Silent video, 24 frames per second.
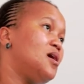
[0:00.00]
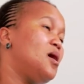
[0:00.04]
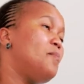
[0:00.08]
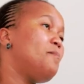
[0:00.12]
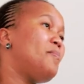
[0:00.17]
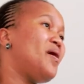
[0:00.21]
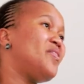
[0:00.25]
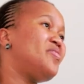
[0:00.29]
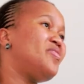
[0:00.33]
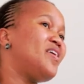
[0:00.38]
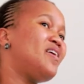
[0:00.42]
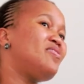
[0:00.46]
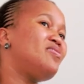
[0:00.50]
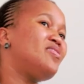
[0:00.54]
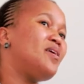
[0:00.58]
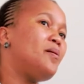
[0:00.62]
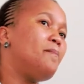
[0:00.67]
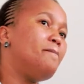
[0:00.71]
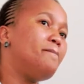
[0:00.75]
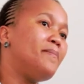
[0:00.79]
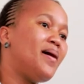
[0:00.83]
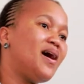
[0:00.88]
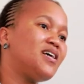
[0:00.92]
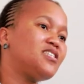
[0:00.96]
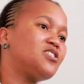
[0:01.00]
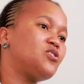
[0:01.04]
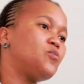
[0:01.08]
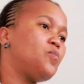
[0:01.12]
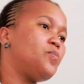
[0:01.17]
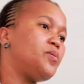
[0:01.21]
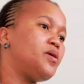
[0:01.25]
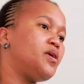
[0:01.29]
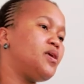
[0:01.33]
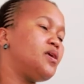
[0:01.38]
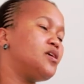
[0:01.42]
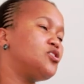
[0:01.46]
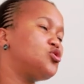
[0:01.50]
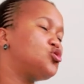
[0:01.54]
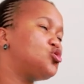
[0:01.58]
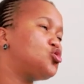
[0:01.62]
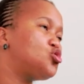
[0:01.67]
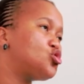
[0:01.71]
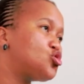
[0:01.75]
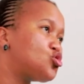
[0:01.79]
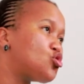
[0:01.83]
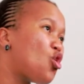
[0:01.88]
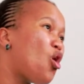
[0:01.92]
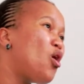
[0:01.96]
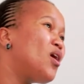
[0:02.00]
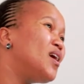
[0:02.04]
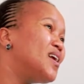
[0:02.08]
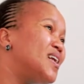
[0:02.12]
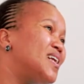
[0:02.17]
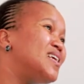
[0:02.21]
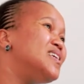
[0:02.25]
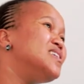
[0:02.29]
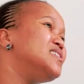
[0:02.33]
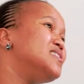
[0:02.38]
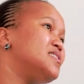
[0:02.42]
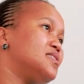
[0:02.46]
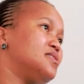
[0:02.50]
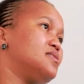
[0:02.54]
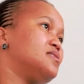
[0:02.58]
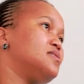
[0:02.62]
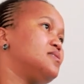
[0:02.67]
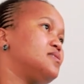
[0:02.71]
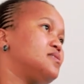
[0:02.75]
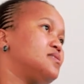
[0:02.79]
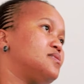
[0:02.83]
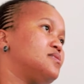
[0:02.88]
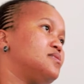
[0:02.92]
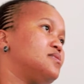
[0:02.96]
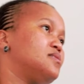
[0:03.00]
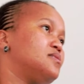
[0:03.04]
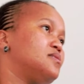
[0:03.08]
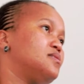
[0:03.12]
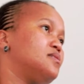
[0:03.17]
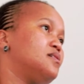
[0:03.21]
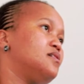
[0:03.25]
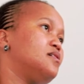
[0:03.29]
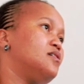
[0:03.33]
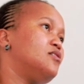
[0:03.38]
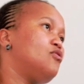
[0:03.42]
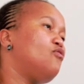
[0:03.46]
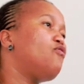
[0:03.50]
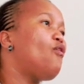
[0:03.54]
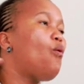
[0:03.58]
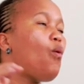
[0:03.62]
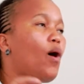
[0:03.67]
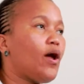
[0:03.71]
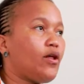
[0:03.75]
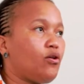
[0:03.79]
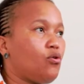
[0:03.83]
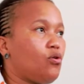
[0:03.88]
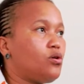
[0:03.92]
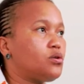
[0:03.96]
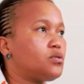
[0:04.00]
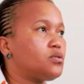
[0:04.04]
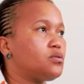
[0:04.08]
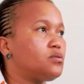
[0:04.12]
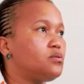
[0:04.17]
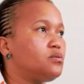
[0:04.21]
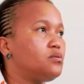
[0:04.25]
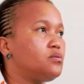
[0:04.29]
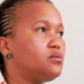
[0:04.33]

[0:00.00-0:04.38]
But then there must be strong reasons for why not.